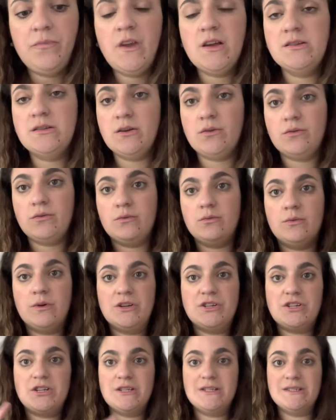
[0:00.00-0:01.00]
So when
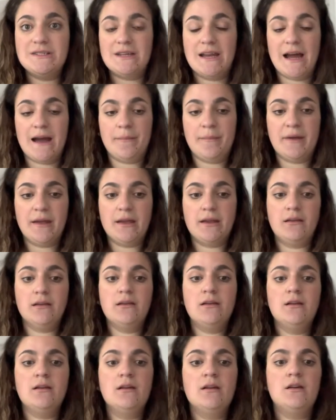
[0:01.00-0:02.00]
she's napping
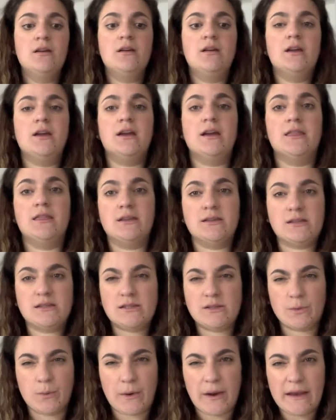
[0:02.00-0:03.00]
in the
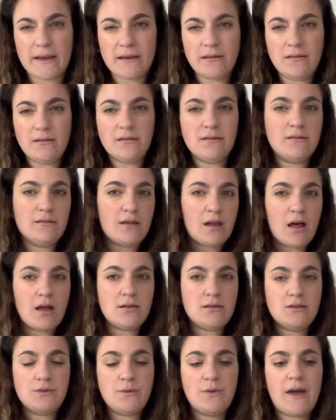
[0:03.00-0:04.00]
swing,
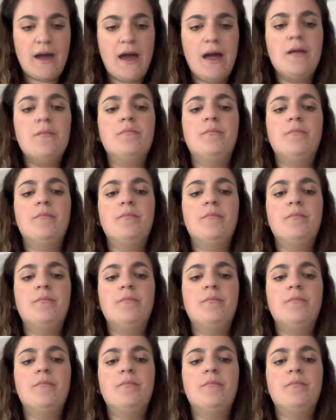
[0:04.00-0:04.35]
I'll do that.